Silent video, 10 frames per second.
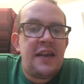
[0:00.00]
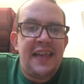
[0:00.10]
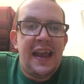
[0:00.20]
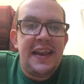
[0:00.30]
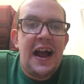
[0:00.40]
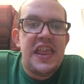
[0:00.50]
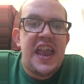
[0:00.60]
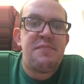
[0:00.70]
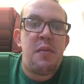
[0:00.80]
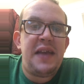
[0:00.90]
Second hand,
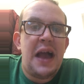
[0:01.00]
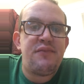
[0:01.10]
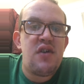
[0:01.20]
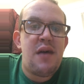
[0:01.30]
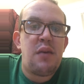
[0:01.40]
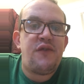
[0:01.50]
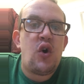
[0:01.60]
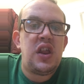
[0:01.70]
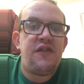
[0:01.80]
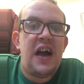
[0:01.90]
you can probably get them for around
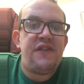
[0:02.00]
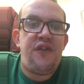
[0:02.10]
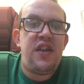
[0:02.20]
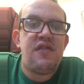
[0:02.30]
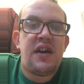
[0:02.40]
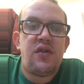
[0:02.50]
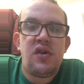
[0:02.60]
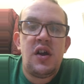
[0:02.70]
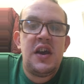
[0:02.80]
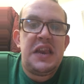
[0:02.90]
45, 50
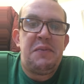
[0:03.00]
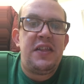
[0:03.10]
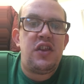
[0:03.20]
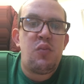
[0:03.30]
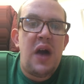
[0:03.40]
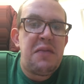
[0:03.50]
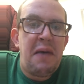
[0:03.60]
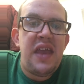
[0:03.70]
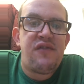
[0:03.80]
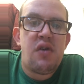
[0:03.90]
grand, depending on where you
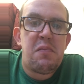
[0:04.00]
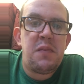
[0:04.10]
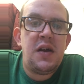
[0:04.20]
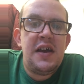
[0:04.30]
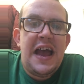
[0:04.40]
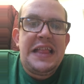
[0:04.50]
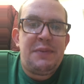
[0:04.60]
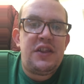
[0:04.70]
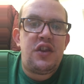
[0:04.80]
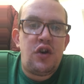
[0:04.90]
buy it from, and
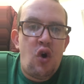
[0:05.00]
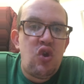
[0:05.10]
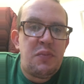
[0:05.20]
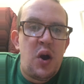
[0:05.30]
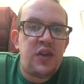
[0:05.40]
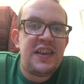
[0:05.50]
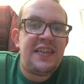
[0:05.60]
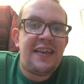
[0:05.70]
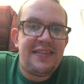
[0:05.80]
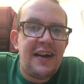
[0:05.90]
depending on who the person
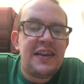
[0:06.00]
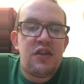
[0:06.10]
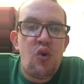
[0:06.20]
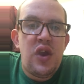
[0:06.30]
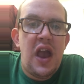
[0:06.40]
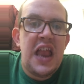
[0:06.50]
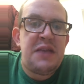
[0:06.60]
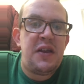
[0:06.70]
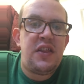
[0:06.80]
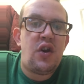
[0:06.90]
is that's selling it to you, and
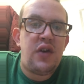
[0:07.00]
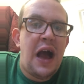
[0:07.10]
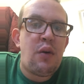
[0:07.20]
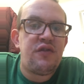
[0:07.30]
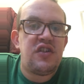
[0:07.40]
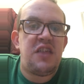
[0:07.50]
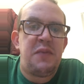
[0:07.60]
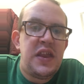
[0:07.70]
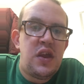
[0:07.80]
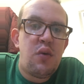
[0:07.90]
depending on how often it's
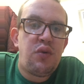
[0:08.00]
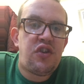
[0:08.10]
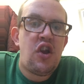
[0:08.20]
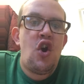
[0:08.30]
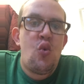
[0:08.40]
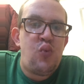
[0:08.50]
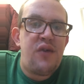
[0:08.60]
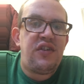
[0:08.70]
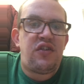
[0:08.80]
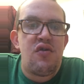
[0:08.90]
being used,
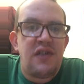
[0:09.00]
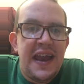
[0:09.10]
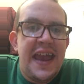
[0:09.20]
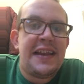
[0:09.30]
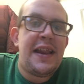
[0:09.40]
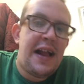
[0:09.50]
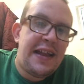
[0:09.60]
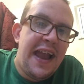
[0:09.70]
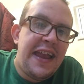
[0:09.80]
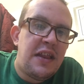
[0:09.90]
whether it's currently in an
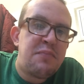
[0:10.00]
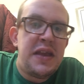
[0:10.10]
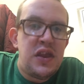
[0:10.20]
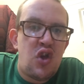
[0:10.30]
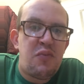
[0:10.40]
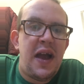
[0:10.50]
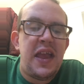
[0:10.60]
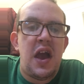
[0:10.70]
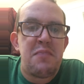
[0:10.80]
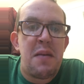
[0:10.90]
arcade and being used
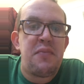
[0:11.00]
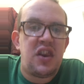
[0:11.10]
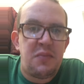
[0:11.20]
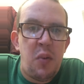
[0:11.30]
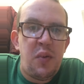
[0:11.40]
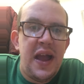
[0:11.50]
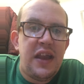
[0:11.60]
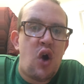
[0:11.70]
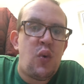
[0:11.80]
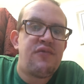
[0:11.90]
by members of the
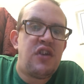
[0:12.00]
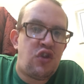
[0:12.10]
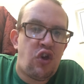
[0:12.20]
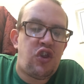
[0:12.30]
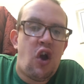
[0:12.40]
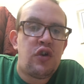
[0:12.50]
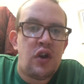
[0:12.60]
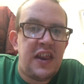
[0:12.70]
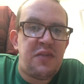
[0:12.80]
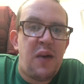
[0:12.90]
public, or whether it's just on
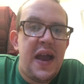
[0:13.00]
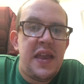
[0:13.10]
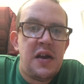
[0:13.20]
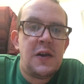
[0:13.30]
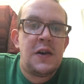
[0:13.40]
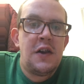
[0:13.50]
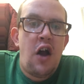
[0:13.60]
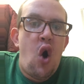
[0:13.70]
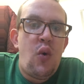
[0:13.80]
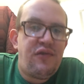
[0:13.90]
a display,
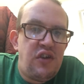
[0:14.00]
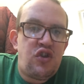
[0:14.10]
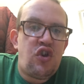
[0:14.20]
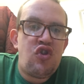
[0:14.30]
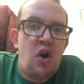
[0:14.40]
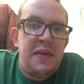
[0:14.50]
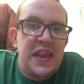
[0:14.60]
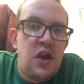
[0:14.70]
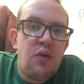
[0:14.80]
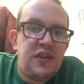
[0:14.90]
or whether it's just not
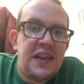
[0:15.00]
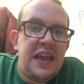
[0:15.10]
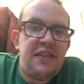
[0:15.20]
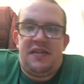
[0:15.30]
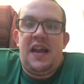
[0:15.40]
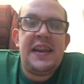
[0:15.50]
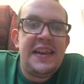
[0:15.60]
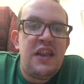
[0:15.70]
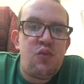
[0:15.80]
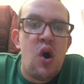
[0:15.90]
being used and it
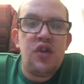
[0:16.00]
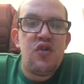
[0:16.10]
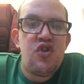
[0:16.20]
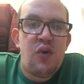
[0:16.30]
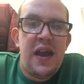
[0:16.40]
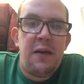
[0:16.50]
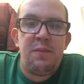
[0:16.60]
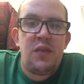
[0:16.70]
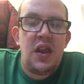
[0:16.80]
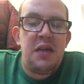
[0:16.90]
needs work doing to it.
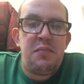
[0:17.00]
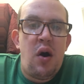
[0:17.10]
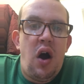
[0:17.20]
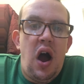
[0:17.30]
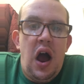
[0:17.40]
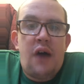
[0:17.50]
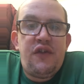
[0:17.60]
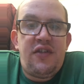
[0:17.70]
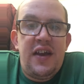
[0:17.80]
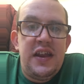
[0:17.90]
But
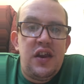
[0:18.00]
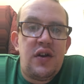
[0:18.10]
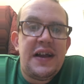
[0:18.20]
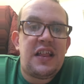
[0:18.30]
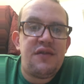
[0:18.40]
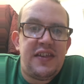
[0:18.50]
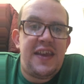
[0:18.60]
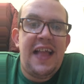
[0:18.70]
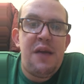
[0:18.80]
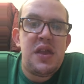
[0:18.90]
obviously, you know, that's the risk
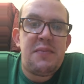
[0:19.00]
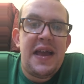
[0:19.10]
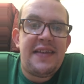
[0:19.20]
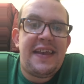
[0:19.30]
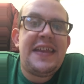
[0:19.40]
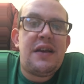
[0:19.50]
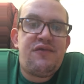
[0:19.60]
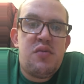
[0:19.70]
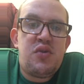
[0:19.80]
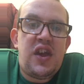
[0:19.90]
you take when you buy a second-hand
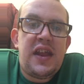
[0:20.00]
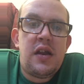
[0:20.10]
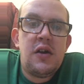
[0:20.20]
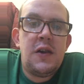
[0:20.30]
fruit machine.